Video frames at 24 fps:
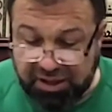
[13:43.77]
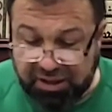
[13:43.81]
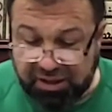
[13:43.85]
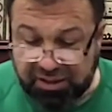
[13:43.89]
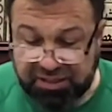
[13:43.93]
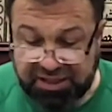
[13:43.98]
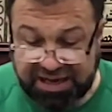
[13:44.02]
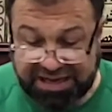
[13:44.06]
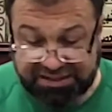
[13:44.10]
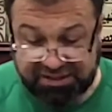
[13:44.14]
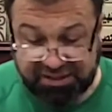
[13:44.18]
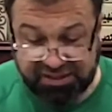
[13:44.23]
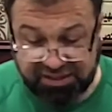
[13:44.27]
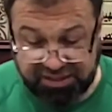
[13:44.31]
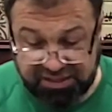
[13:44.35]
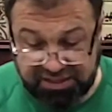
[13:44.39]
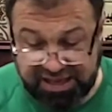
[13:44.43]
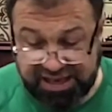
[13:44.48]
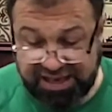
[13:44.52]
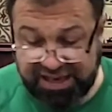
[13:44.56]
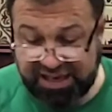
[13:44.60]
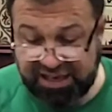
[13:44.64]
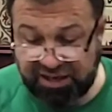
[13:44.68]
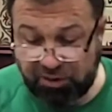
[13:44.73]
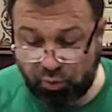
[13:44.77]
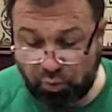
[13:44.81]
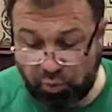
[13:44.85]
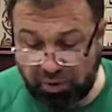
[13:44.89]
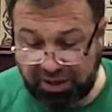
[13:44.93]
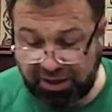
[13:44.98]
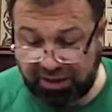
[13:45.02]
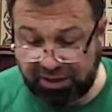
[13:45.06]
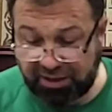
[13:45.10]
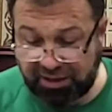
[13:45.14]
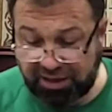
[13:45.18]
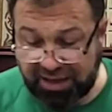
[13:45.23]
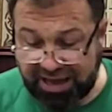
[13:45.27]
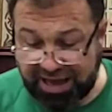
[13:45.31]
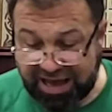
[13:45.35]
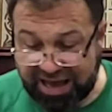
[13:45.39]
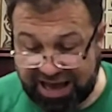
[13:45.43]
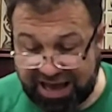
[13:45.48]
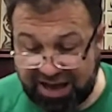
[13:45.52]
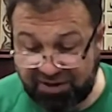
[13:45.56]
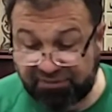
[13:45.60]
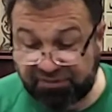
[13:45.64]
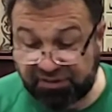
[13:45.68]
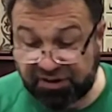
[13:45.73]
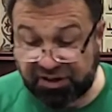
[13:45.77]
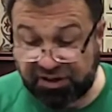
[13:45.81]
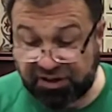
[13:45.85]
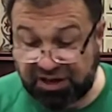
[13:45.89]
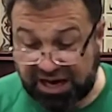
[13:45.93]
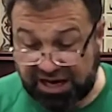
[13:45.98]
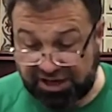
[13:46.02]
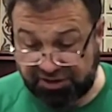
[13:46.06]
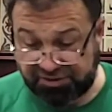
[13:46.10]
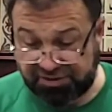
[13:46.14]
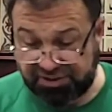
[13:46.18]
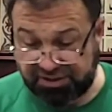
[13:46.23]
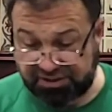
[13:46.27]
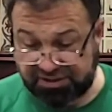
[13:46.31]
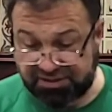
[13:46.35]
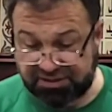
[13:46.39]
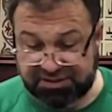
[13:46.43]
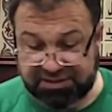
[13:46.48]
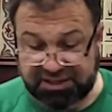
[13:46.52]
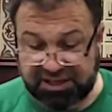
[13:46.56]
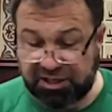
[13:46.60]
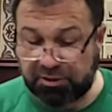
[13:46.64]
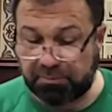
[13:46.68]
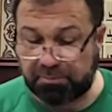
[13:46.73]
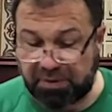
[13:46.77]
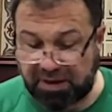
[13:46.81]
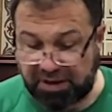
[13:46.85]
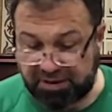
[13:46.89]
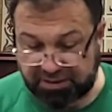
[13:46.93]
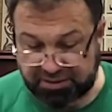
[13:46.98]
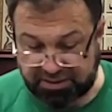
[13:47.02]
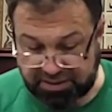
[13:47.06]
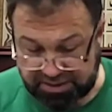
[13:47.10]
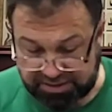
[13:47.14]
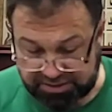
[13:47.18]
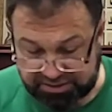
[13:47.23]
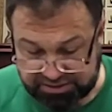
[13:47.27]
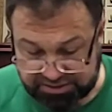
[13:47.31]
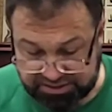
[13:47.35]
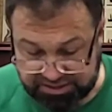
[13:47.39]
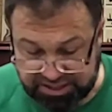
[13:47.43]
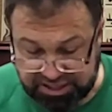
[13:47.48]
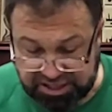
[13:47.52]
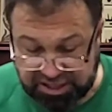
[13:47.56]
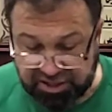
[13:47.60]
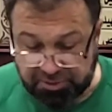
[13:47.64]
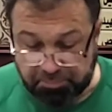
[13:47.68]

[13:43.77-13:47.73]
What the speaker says: that they will have gardens in paradise,